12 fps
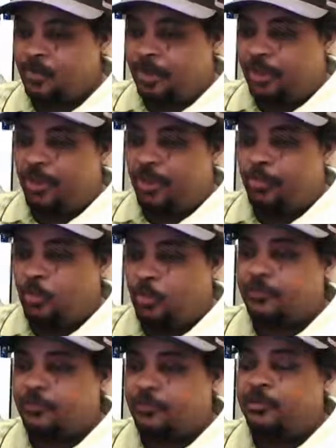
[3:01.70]
In other
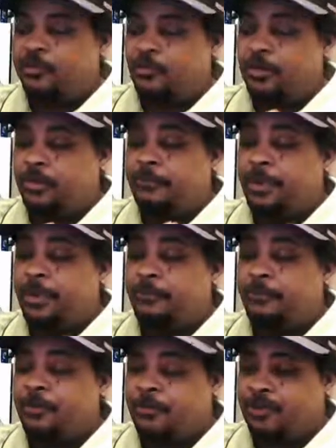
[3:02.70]
words, you
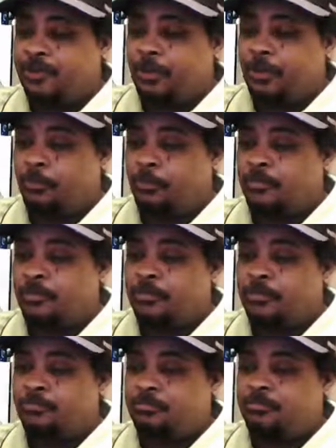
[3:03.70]
alleviate yourselves,
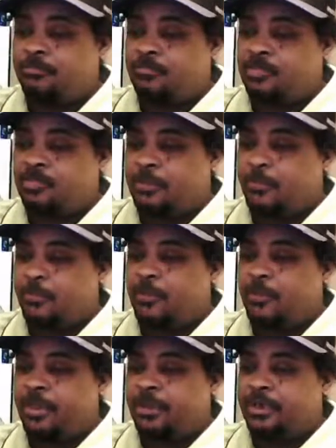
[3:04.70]

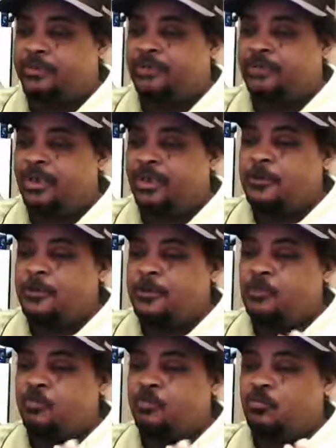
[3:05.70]
simple English,
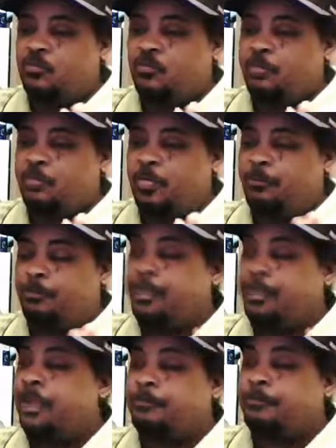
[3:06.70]

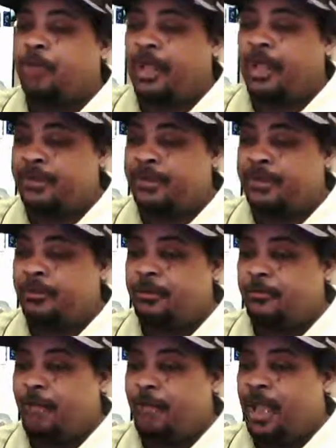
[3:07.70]
being played
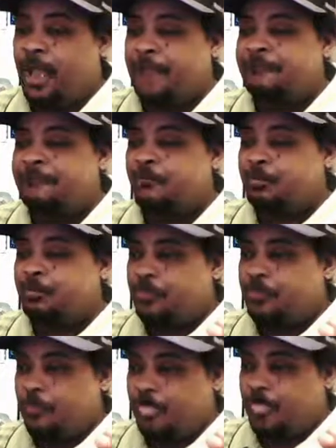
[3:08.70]
by
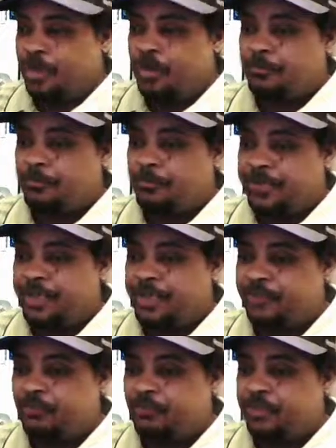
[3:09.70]
the company
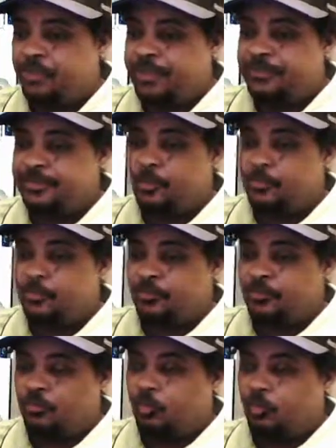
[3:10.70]
that you leased
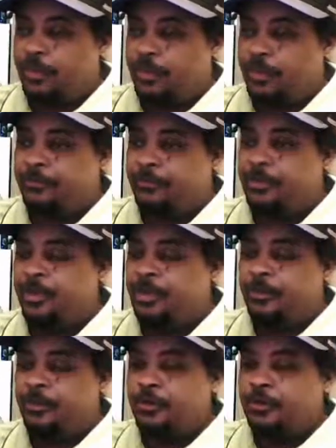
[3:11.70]
onto, or even
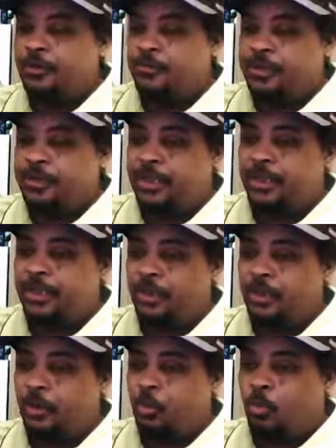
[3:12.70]
getting a
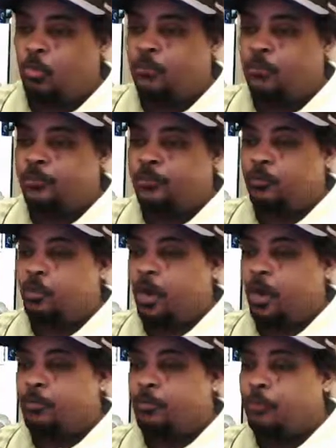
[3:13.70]
load through
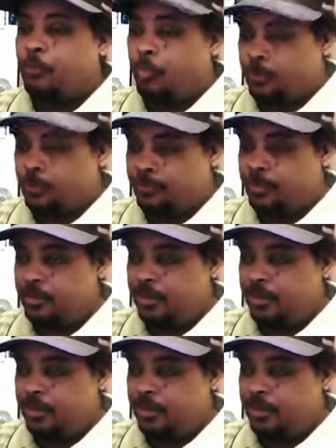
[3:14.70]
a broker.